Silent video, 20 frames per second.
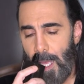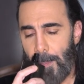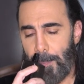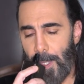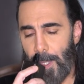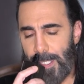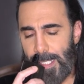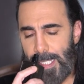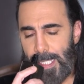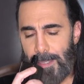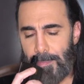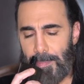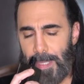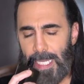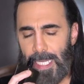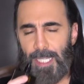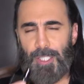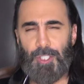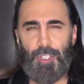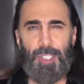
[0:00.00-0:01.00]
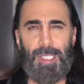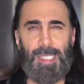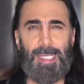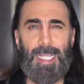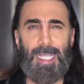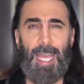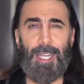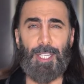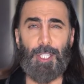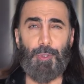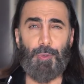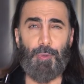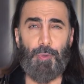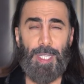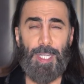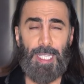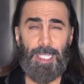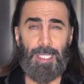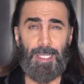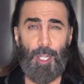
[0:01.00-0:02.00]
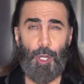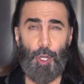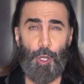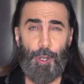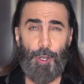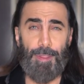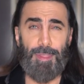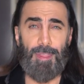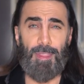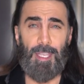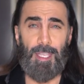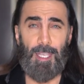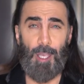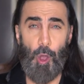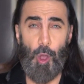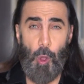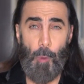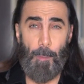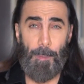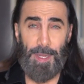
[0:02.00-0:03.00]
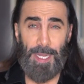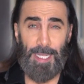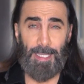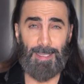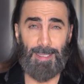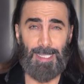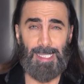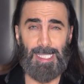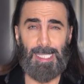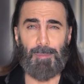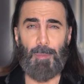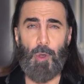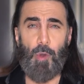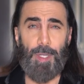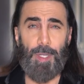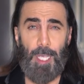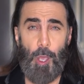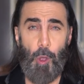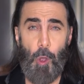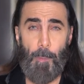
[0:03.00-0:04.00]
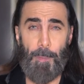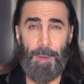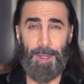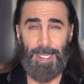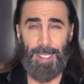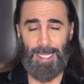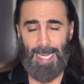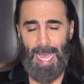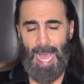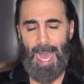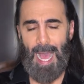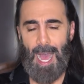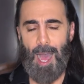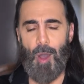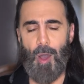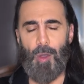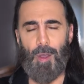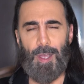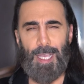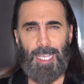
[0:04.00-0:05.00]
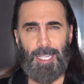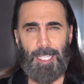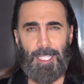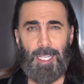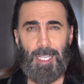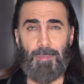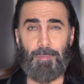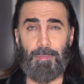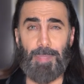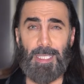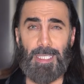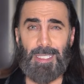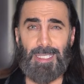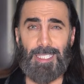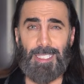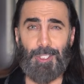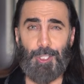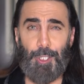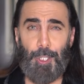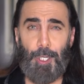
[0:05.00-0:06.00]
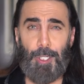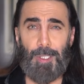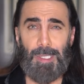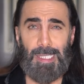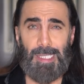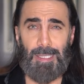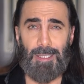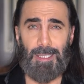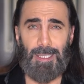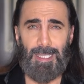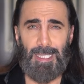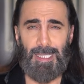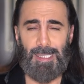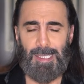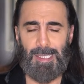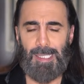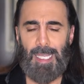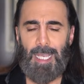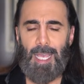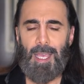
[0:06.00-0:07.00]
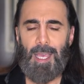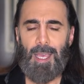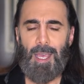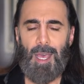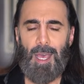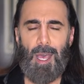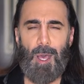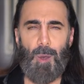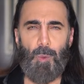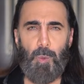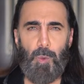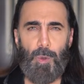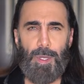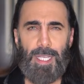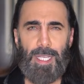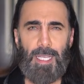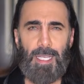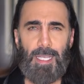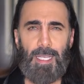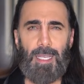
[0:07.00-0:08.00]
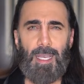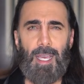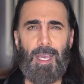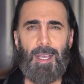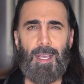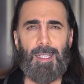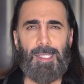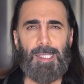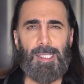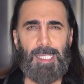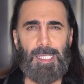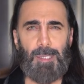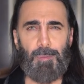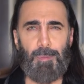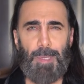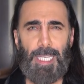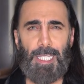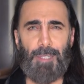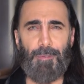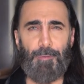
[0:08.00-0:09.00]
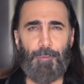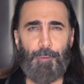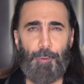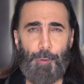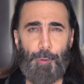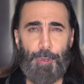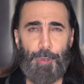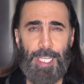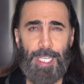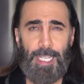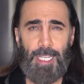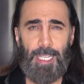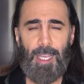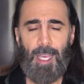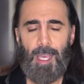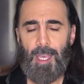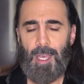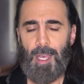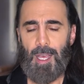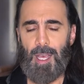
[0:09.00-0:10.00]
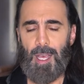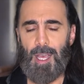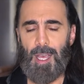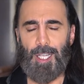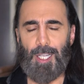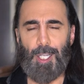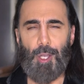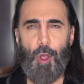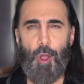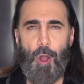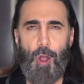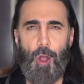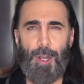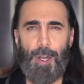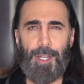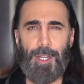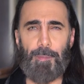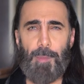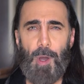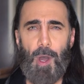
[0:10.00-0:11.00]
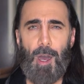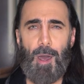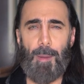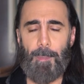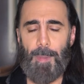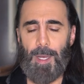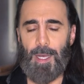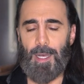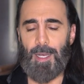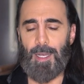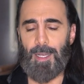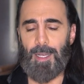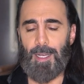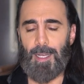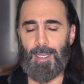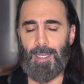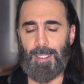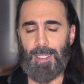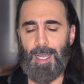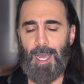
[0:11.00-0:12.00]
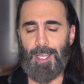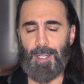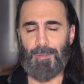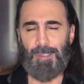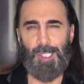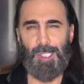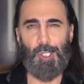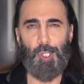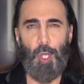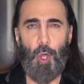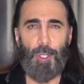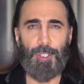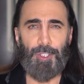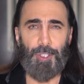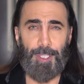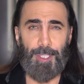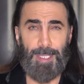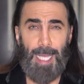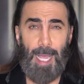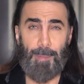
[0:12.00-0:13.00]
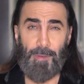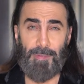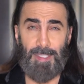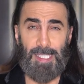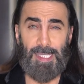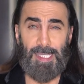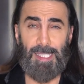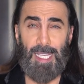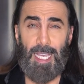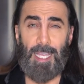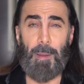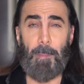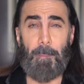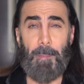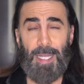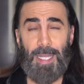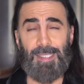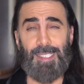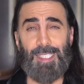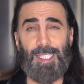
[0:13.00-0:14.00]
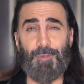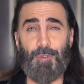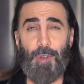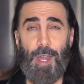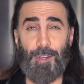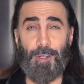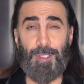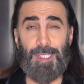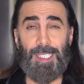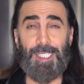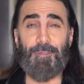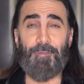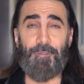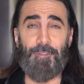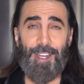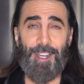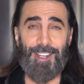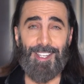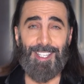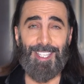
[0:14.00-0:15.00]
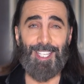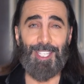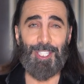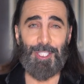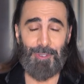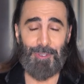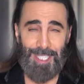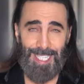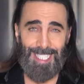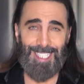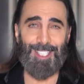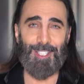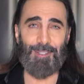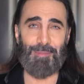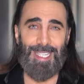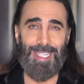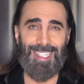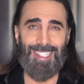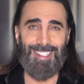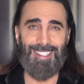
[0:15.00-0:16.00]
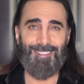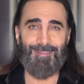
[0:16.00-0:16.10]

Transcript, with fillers: But to me, just that green, earthy opening, that smoky opening, and how it completely turns into this uh, woody, sweet, fruity, uh, cardamom, uh, kind of sultry type of a scent makes this fragrance very unique to me.